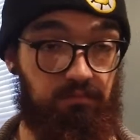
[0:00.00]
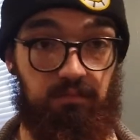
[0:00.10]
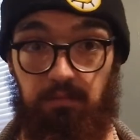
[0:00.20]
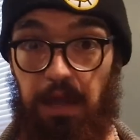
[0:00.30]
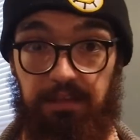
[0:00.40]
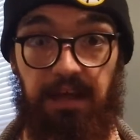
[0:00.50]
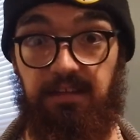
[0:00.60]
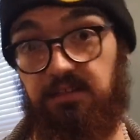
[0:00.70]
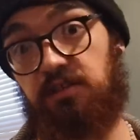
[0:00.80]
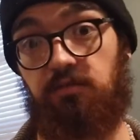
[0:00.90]
make that
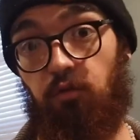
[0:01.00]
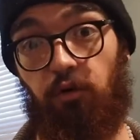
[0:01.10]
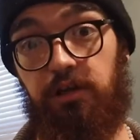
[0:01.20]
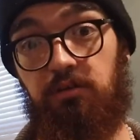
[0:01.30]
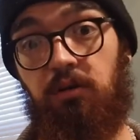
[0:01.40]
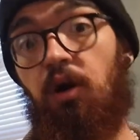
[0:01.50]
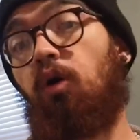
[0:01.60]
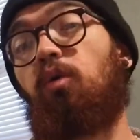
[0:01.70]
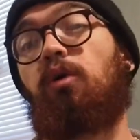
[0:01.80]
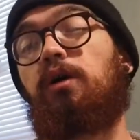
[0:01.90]
decision for you?
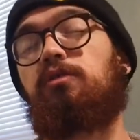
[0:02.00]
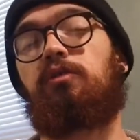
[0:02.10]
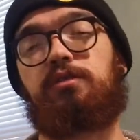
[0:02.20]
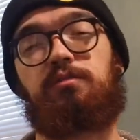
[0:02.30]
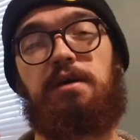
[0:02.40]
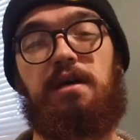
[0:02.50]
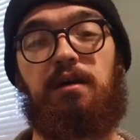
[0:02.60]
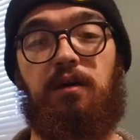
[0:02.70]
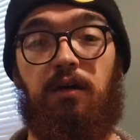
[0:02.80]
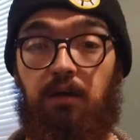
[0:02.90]
Or are you going to
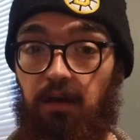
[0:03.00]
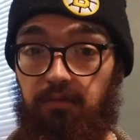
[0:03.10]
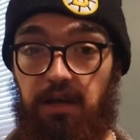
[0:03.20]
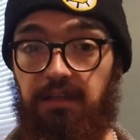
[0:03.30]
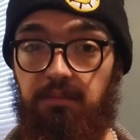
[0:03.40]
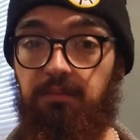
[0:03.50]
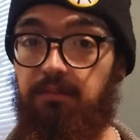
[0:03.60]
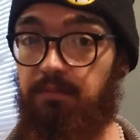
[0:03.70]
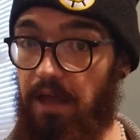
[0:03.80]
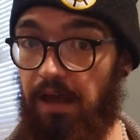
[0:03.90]
be a victim,
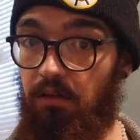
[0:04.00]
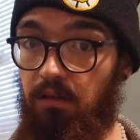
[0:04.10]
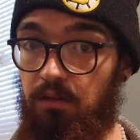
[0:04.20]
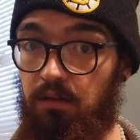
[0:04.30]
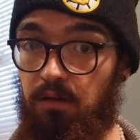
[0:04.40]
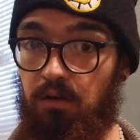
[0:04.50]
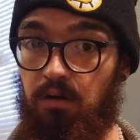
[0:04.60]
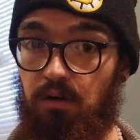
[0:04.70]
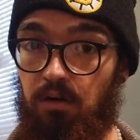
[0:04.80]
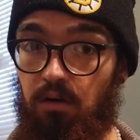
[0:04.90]
hell?
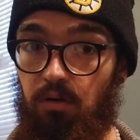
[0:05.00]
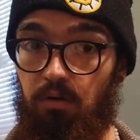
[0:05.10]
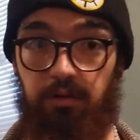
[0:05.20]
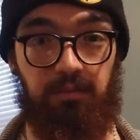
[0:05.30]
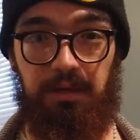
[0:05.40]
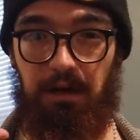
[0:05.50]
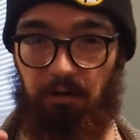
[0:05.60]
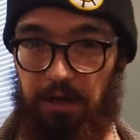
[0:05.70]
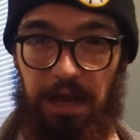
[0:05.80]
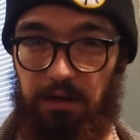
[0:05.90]
Or are you going to be a
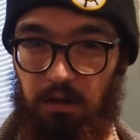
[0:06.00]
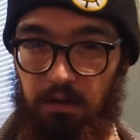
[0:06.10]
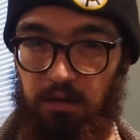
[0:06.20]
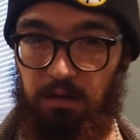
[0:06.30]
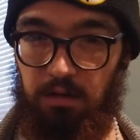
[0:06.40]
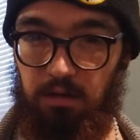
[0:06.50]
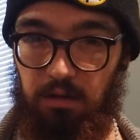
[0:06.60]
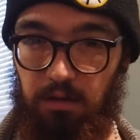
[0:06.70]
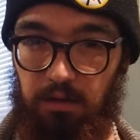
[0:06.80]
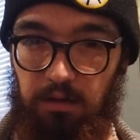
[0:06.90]
creator
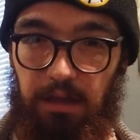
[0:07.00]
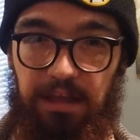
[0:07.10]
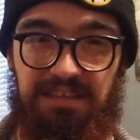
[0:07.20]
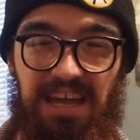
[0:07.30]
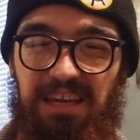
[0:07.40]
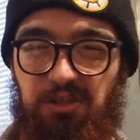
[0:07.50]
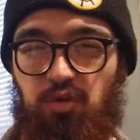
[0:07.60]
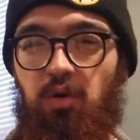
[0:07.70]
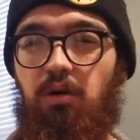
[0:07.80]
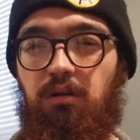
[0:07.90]
and take
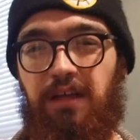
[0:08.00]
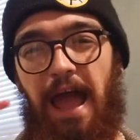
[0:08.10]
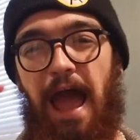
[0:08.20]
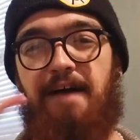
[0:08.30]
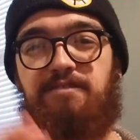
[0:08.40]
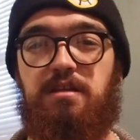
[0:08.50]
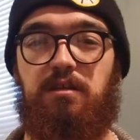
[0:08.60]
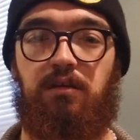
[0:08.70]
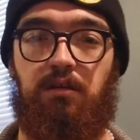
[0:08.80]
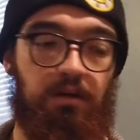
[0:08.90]
control, heaven,
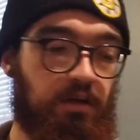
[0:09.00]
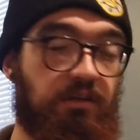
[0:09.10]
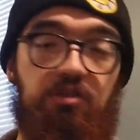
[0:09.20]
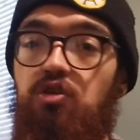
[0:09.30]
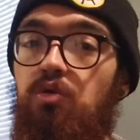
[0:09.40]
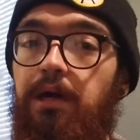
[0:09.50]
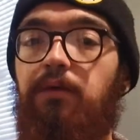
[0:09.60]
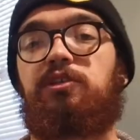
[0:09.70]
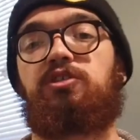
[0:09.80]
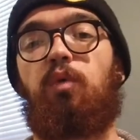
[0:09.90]
and doing
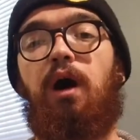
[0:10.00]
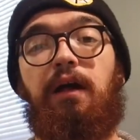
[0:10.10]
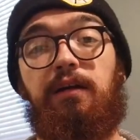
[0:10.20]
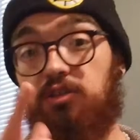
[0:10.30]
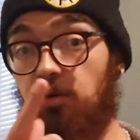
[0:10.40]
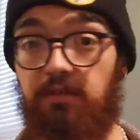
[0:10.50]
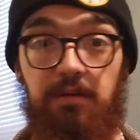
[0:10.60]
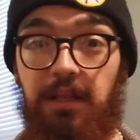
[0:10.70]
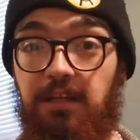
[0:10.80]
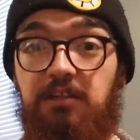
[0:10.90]
what you want? Because you have the
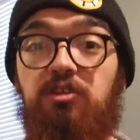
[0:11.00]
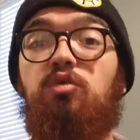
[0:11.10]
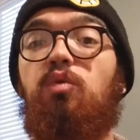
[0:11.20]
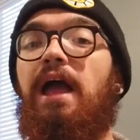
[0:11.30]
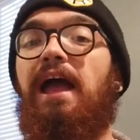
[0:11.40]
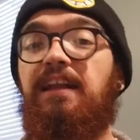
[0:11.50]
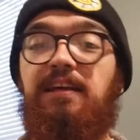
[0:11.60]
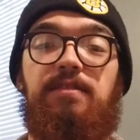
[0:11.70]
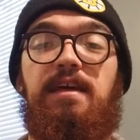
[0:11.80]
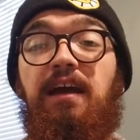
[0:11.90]
ability to do
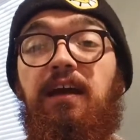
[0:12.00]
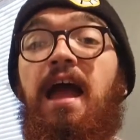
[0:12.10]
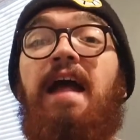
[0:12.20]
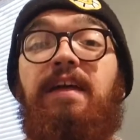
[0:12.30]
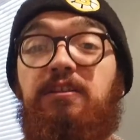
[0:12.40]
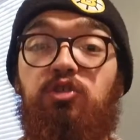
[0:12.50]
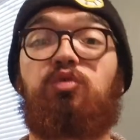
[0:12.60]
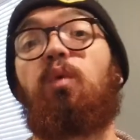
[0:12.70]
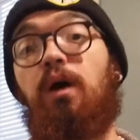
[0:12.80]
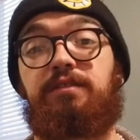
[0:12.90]
anything that
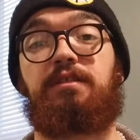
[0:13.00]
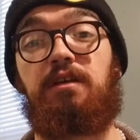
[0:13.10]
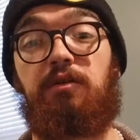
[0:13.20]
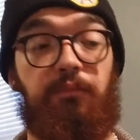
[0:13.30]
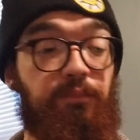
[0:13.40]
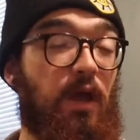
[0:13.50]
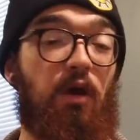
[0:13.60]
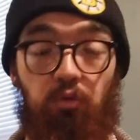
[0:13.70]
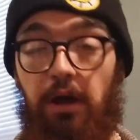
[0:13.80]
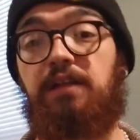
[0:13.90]
you want to do
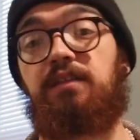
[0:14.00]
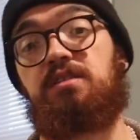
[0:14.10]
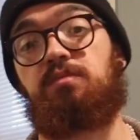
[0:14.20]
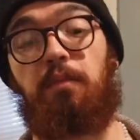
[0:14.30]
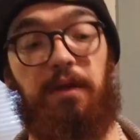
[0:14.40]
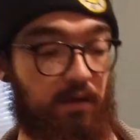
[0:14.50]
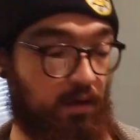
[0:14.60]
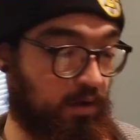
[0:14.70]
right in this moment.